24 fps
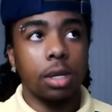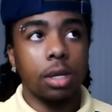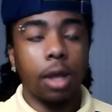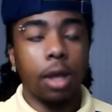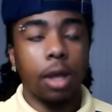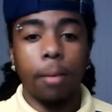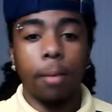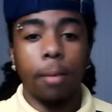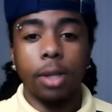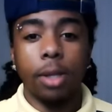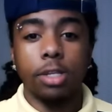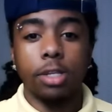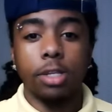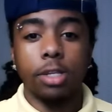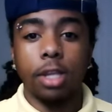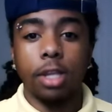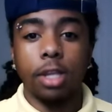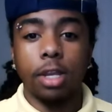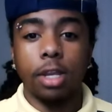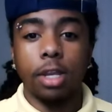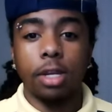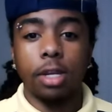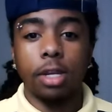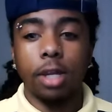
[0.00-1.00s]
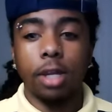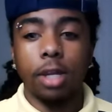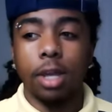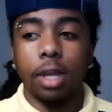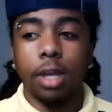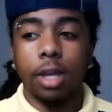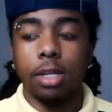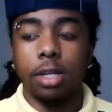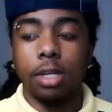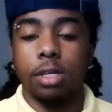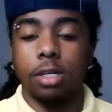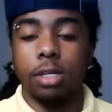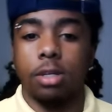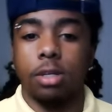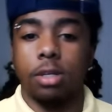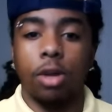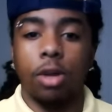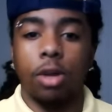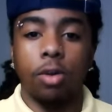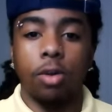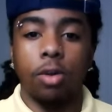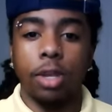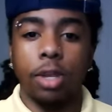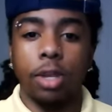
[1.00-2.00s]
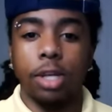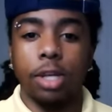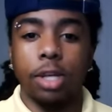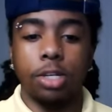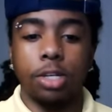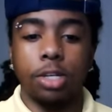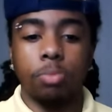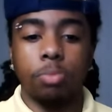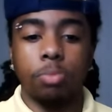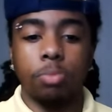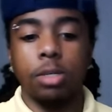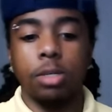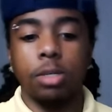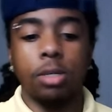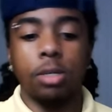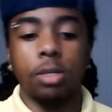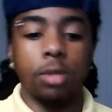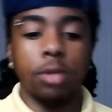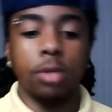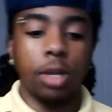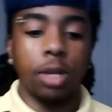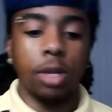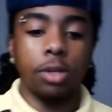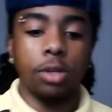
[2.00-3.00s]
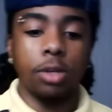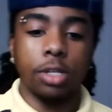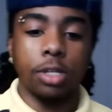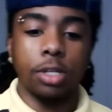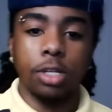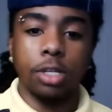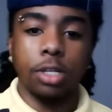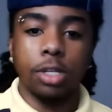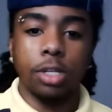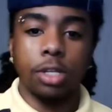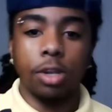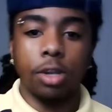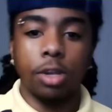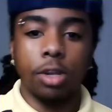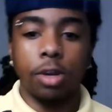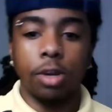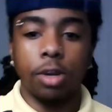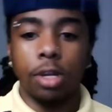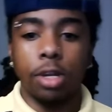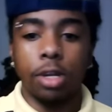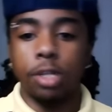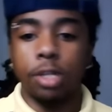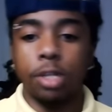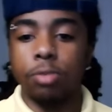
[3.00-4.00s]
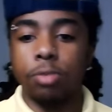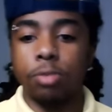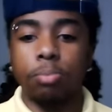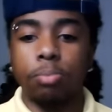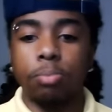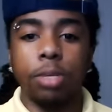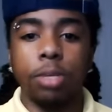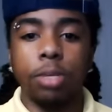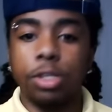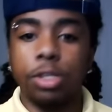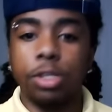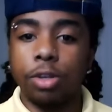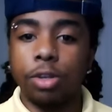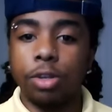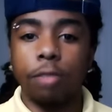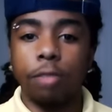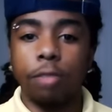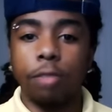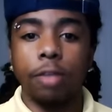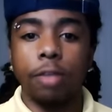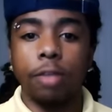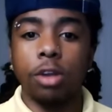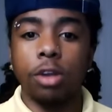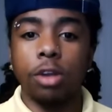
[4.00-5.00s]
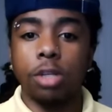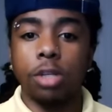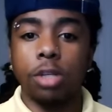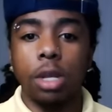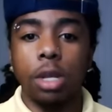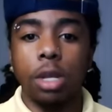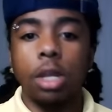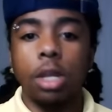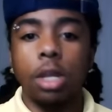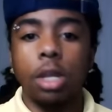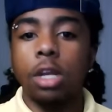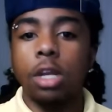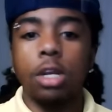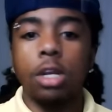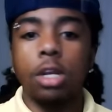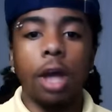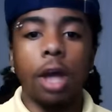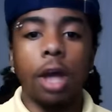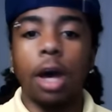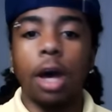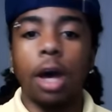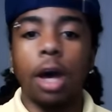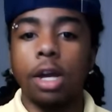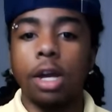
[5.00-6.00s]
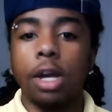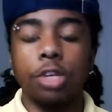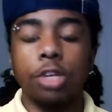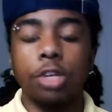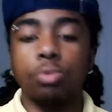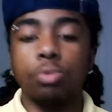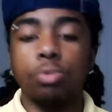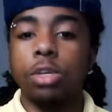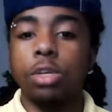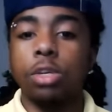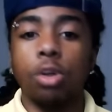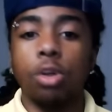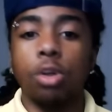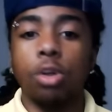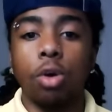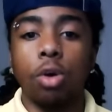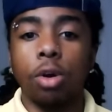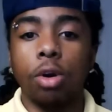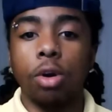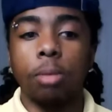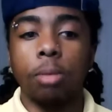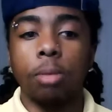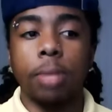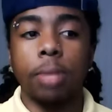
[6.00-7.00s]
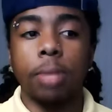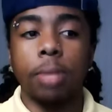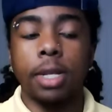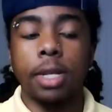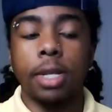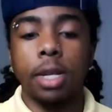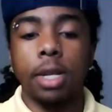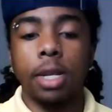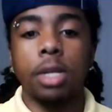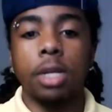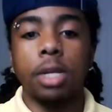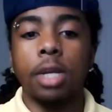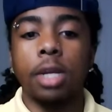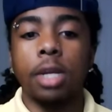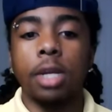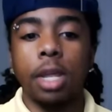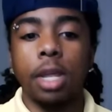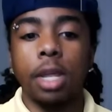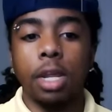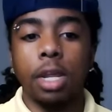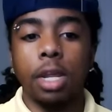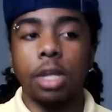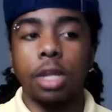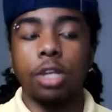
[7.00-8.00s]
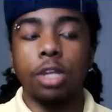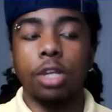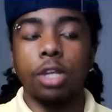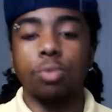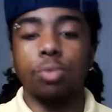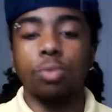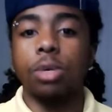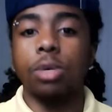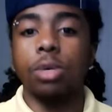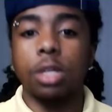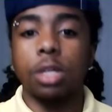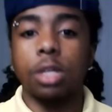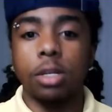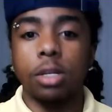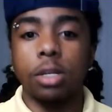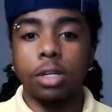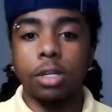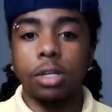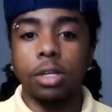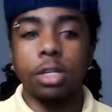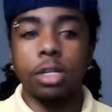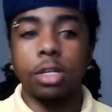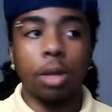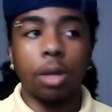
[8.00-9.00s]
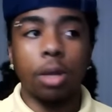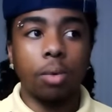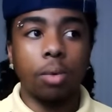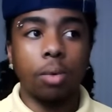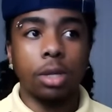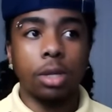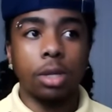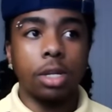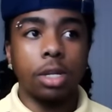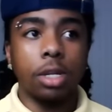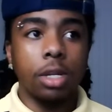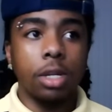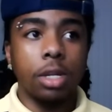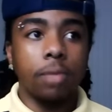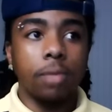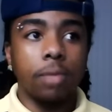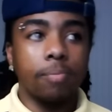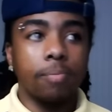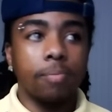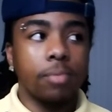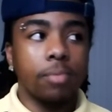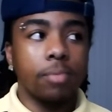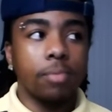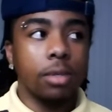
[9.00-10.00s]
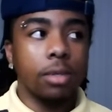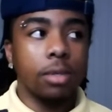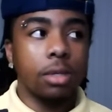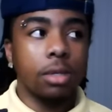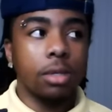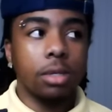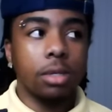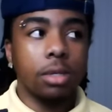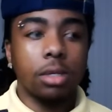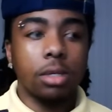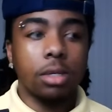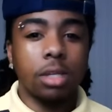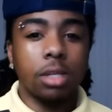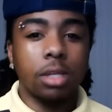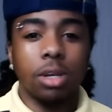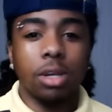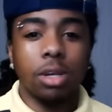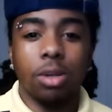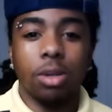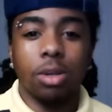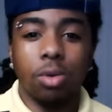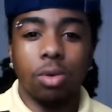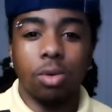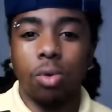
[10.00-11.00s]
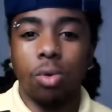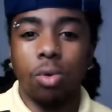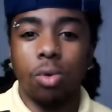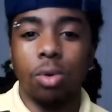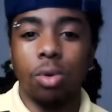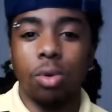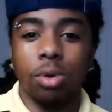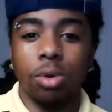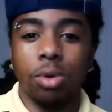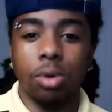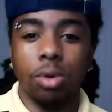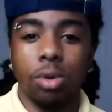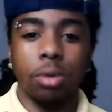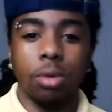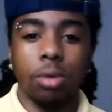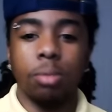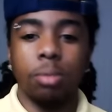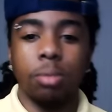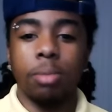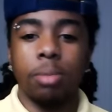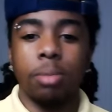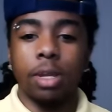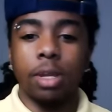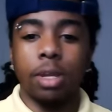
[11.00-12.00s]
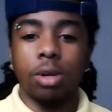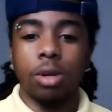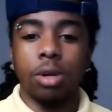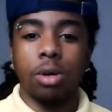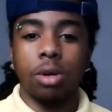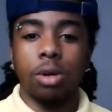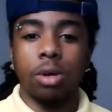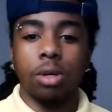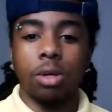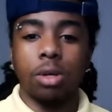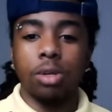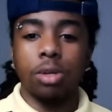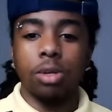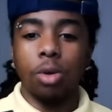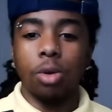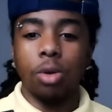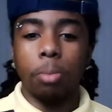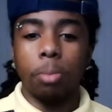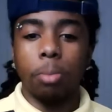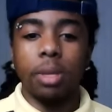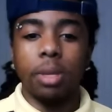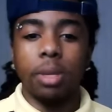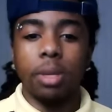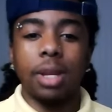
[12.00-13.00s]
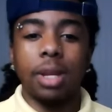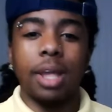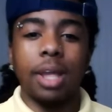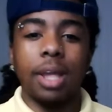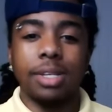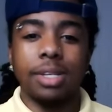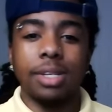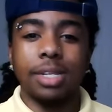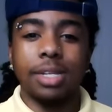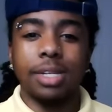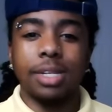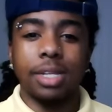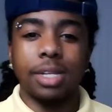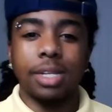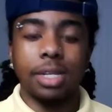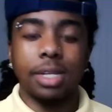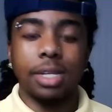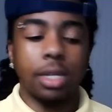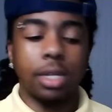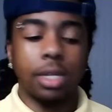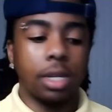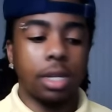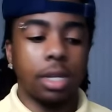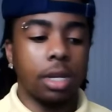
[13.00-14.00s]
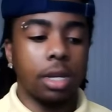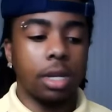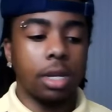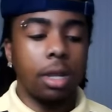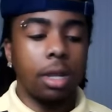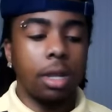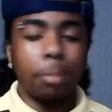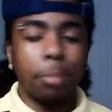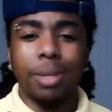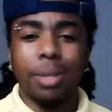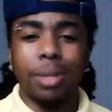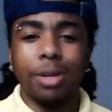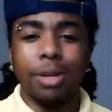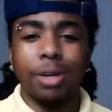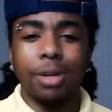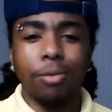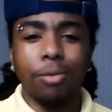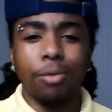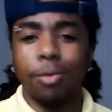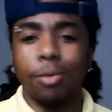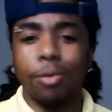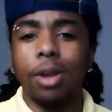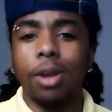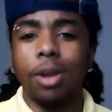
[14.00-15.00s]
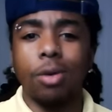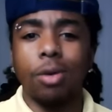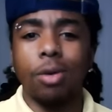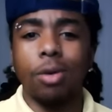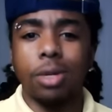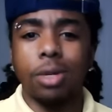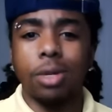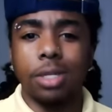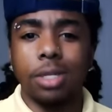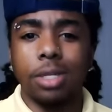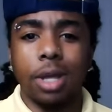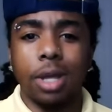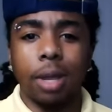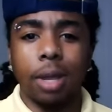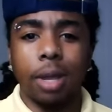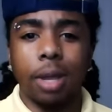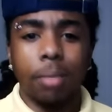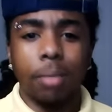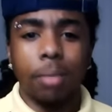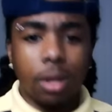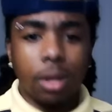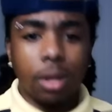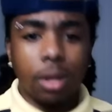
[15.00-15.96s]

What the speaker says: I might say it like, oh yeah, just be you, let go of insecurities, bust through your fears. Nah, it's really hard. But at the end of the day, it's worth it. It's not worth sitting in a corner being all, you know, being hesitant and being afraid all the time.